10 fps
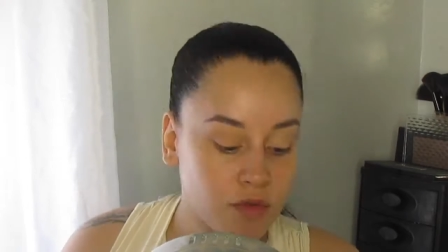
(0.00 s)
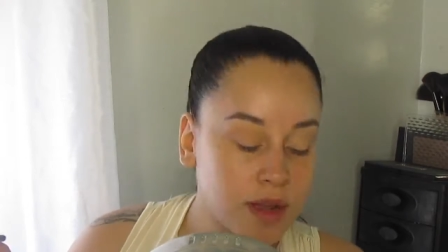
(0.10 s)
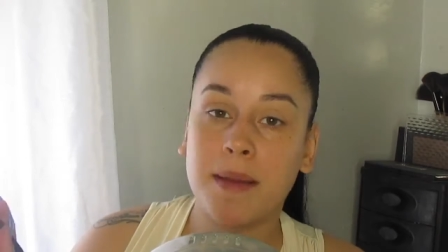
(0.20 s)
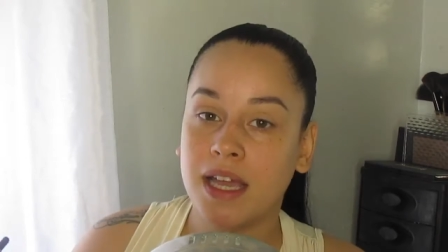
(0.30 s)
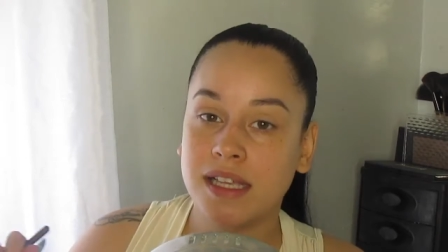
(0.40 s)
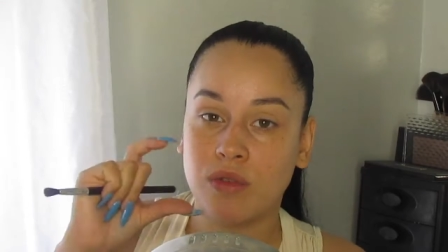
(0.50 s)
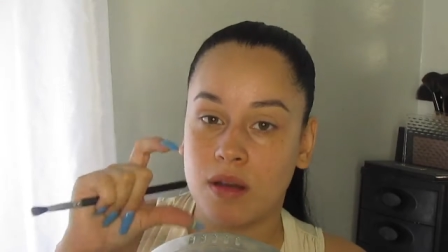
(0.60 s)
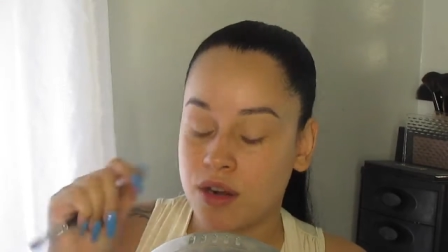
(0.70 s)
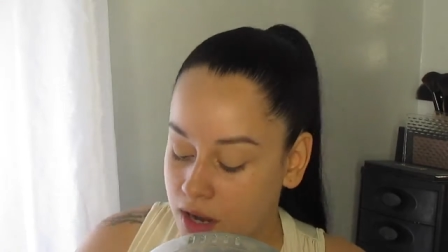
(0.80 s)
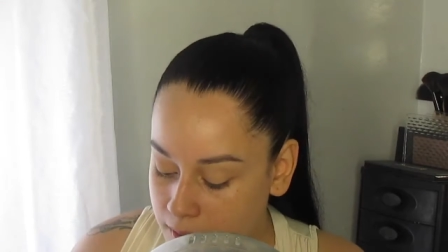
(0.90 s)
got to
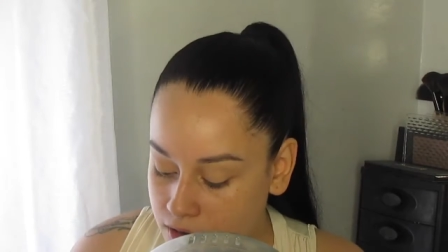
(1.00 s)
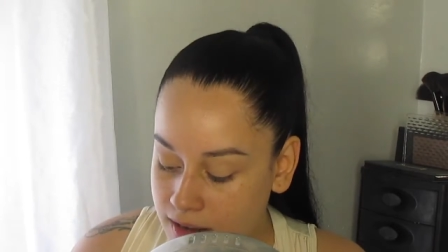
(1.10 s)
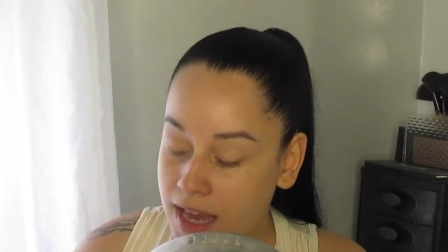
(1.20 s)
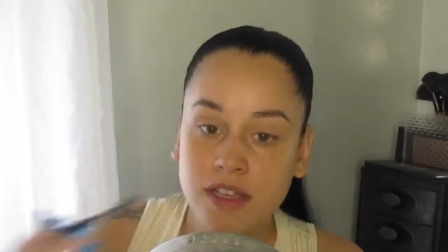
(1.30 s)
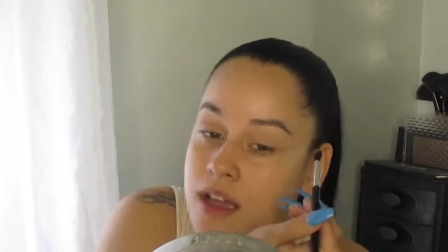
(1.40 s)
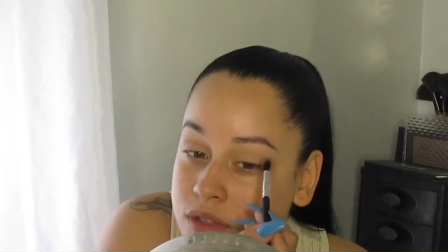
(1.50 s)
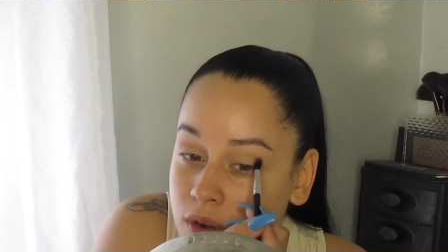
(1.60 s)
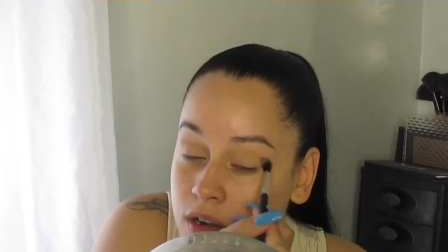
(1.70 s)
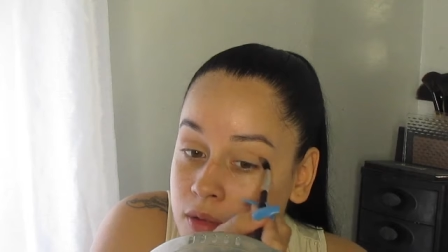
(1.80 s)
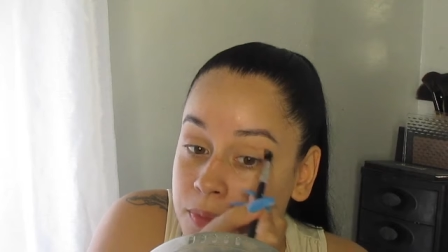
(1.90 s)
know that
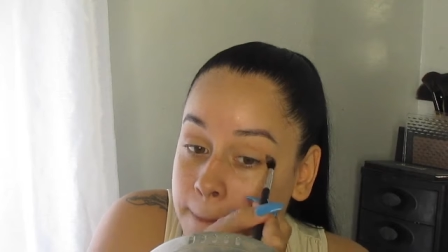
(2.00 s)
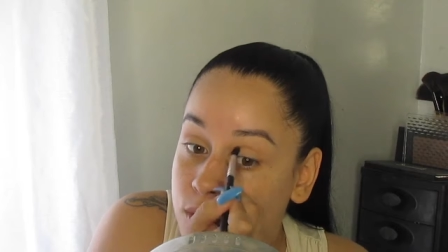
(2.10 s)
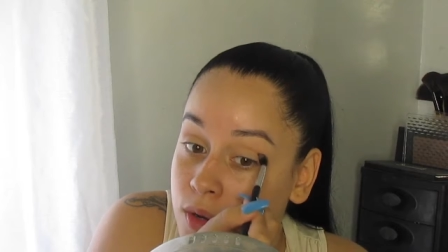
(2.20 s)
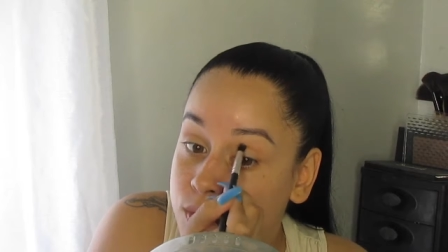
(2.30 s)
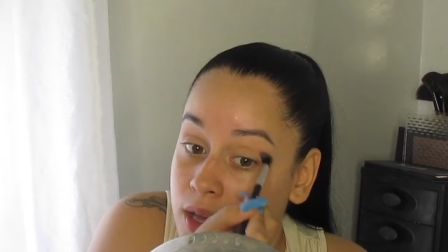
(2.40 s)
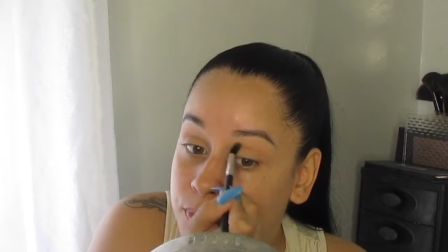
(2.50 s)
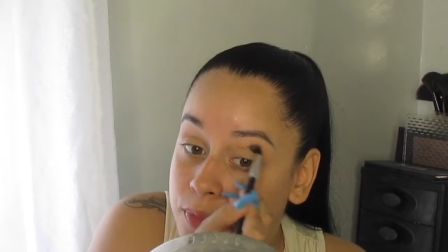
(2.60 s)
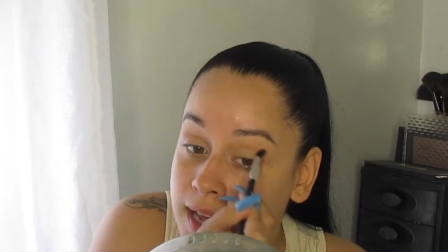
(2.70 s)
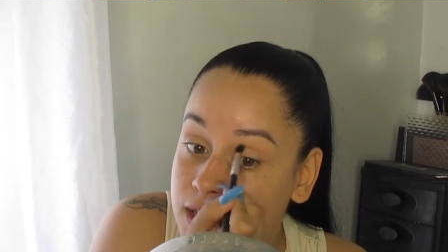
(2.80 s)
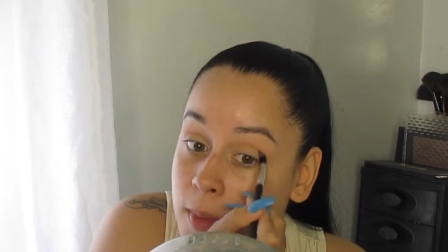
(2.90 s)
everyone falls.